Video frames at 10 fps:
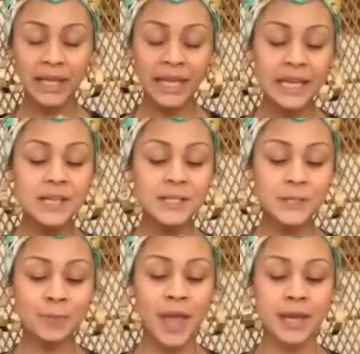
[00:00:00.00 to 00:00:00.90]
in a
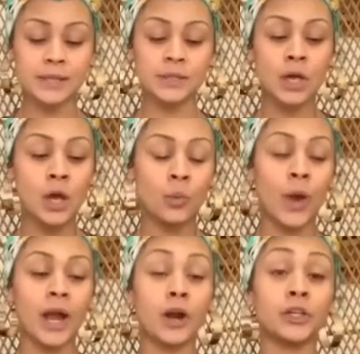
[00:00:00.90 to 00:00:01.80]
space
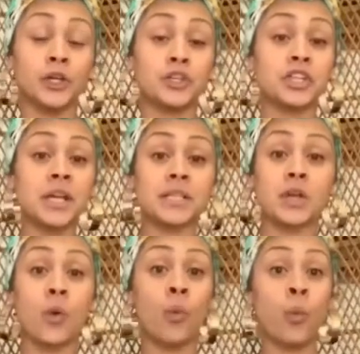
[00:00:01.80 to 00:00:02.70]
where you're
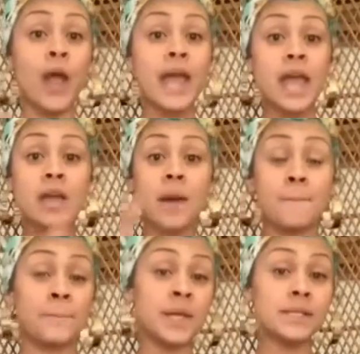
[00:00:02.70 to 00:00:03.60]
just way
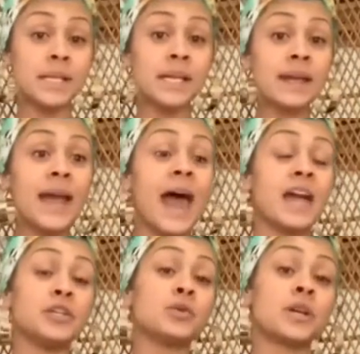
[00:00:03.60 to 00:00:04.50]
busy
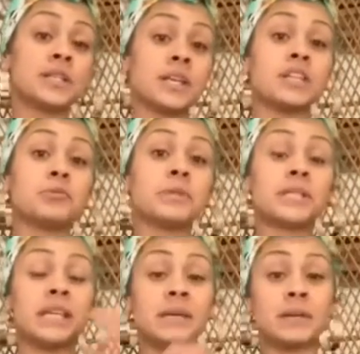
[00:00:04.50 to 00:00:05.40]
and you
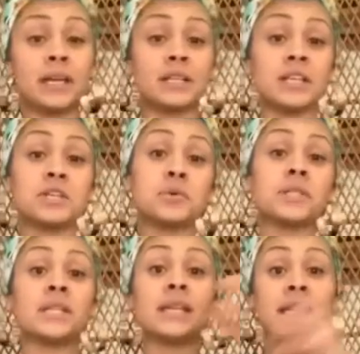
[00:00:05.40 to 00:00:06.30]

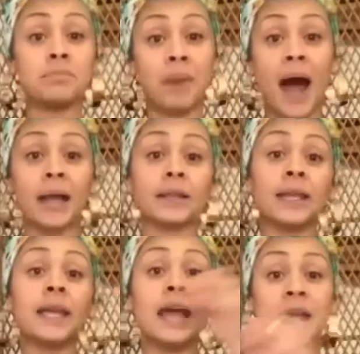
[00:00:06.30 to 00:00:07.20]
continuously keep
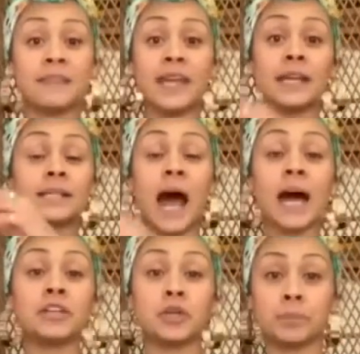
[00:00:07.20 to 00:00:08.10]
piling things
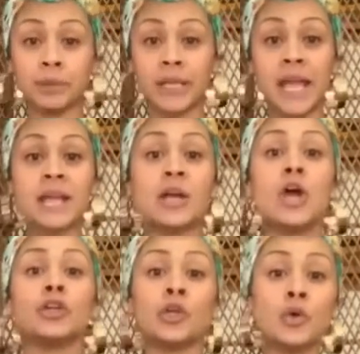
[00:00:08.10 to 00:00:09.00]
on your plate,
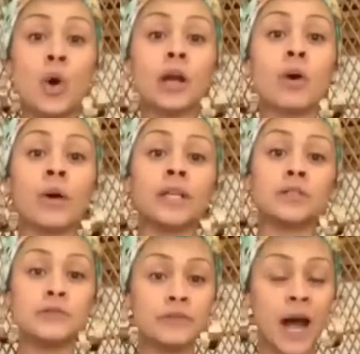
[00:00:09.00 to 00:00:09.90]
you are going
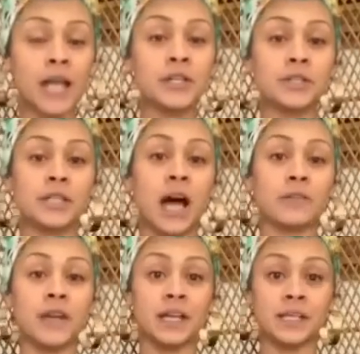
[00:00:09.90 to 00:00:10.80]
to find
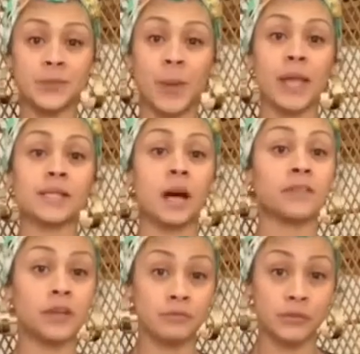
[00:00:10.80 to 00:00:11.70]
yourself in a space
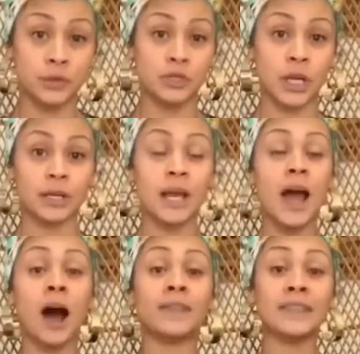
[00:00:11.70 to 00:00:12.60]
of confusion
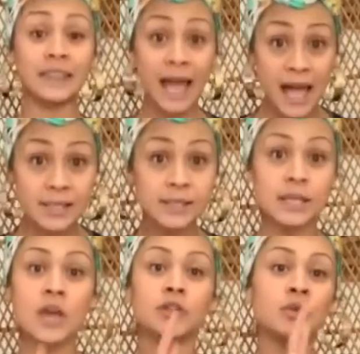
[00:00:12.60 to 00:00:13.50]

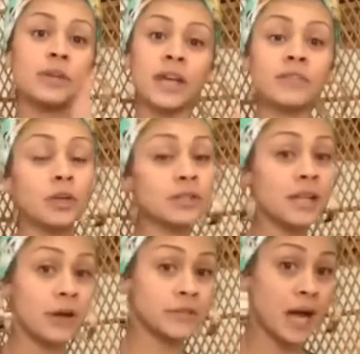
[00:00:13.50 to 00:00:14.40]
unless you give
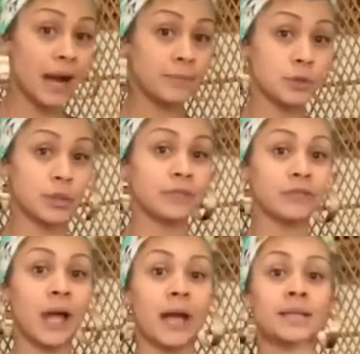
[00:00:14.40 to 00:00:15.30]
yourself time to
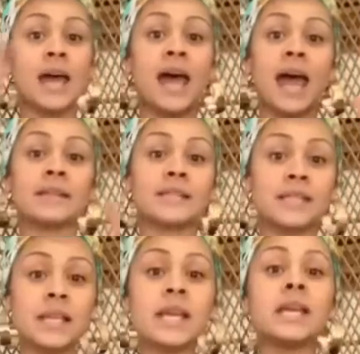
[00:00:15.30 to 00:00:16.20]
reflect and
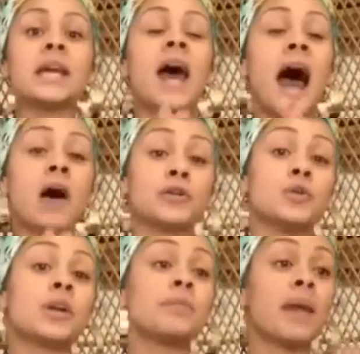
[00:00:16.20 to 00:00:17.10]
see how
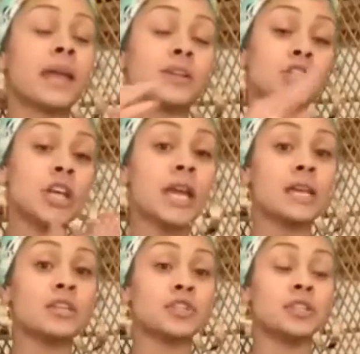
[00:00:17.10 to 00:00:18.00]
you can make a
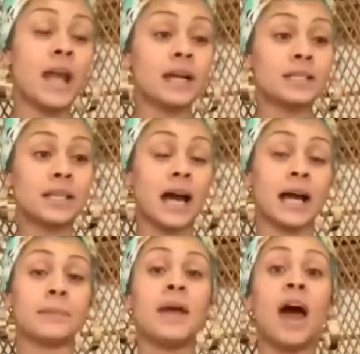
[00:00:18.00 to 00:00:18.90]
change next
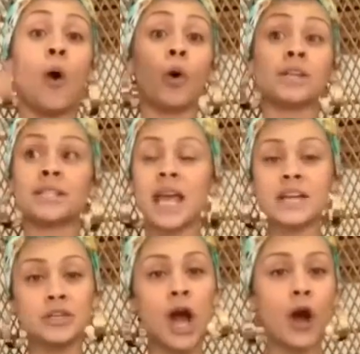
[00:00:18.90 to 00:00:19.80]
time or
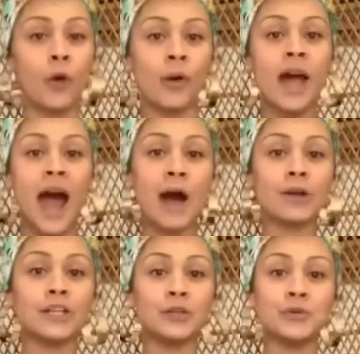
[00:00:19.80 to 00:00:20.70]
say no.
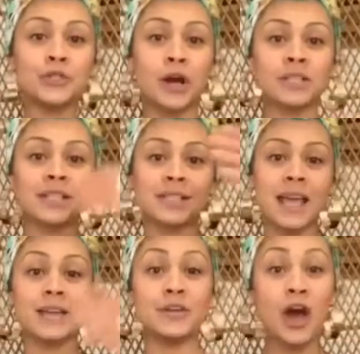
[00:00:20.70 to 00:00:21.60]
How can you start to
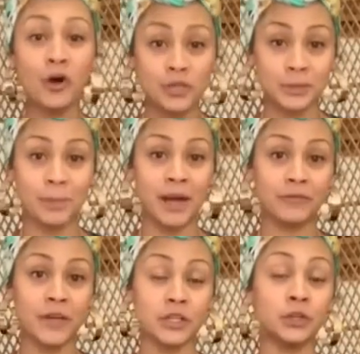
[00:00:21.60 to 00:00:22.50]
say no to
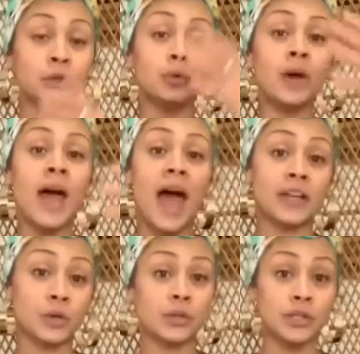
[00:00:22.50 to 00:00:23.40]
benefit you
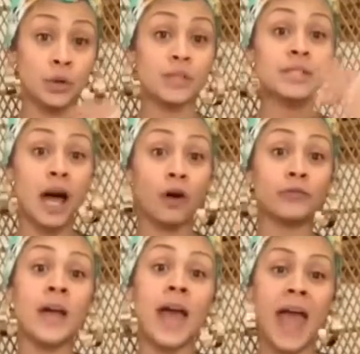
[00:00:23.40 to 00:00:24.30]
and
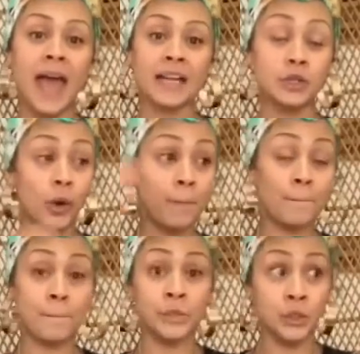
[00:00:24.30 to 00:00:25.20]
yourself and
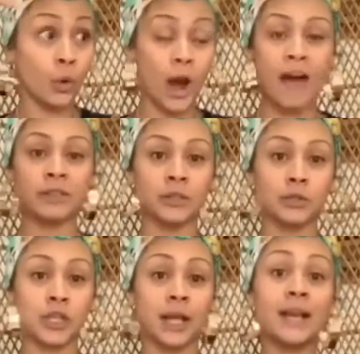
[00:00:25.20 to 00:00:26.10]
your
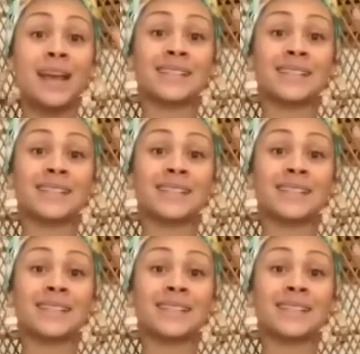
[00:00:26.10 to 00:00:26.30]
evolution?